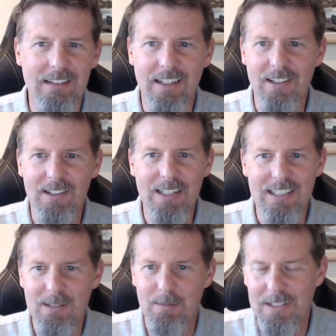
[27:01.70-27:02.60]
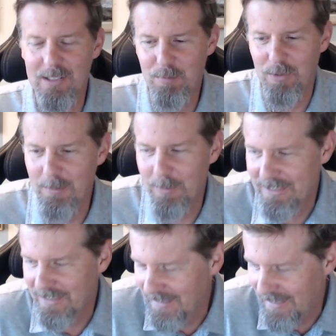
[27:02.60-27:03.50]
out there with customers, it's pretty
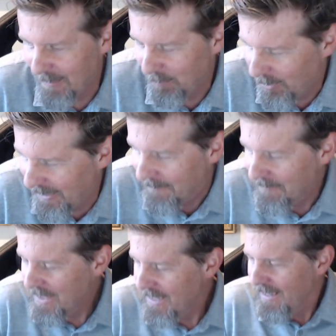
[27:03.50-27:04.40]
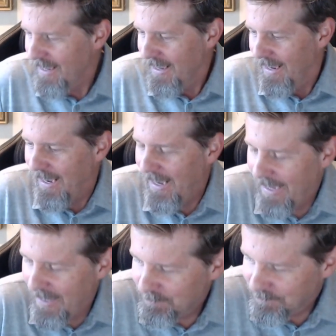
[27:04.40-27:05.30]
much the top three.
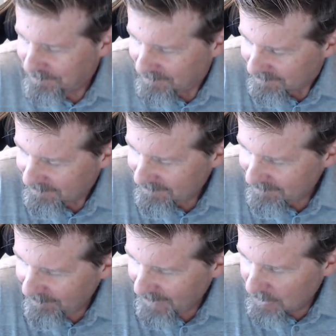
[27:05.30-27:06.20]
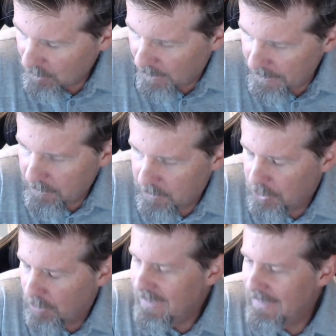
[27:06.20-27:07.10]
And so I used to
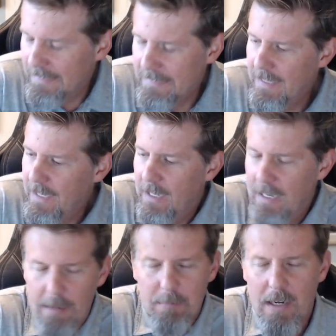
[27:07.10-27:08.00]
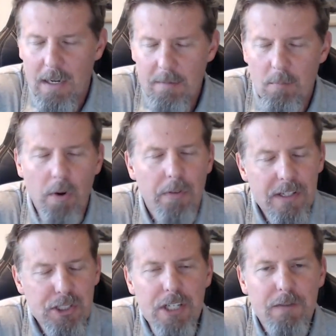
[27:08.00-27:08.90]
jokingly say I'm more
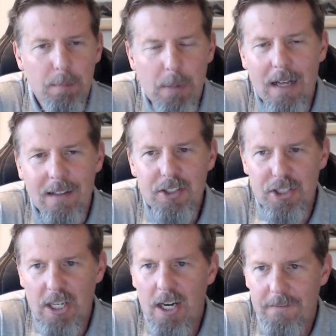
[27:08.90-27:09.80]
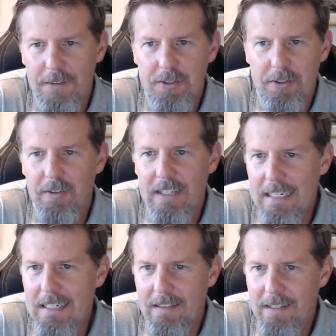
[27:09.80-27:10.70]
the chief apology officer
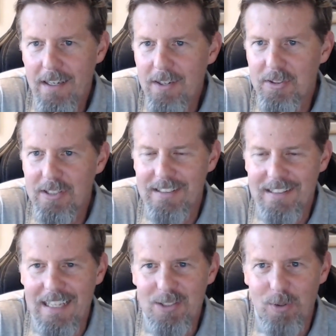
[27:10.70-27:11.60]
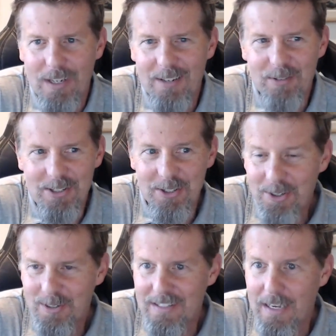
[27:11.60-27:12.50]
than anything else. That's what I would
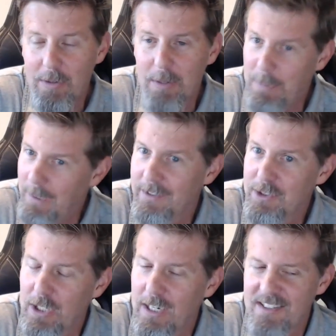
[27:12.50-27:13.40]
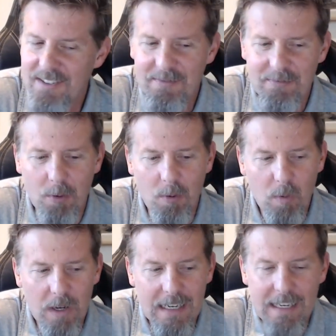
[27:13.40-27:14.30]
do is I would apologize for
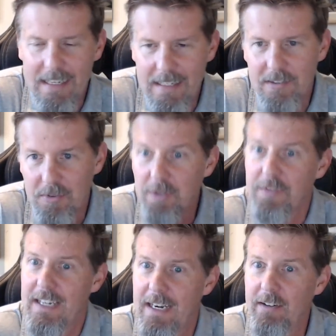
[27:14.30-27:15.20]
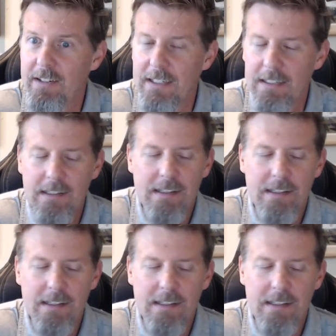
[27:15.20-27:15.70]
what I had sort of inherited.